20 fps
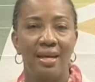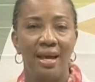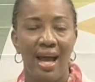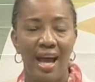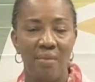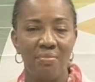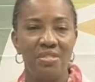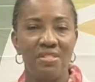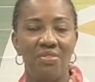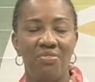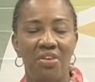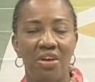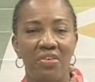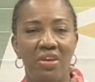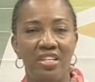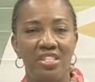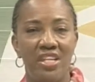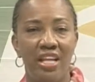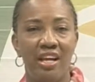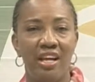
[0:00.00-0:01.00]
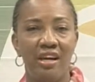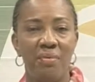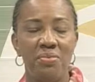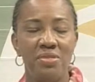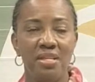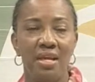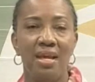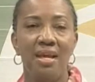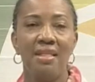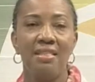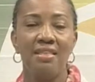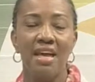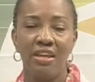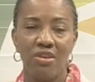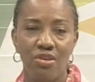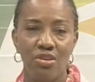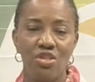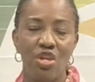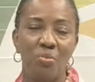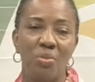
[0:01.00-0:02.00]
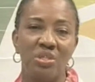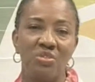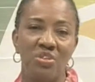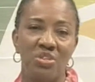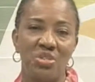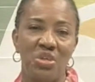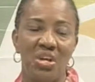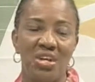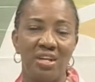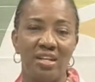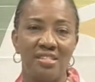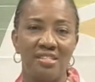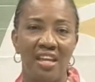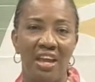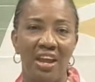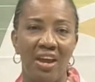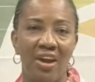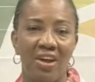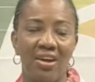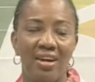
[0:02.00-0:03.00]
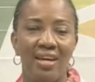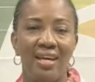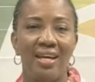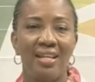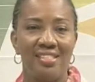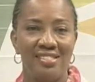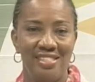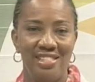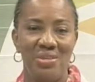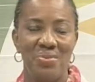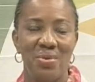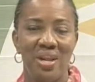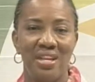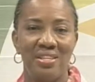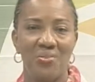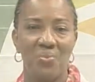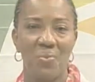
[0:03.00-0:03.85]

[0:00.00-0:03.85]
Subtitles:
I'm Silveria Jacobs. Thank you so much for joining us here. See you next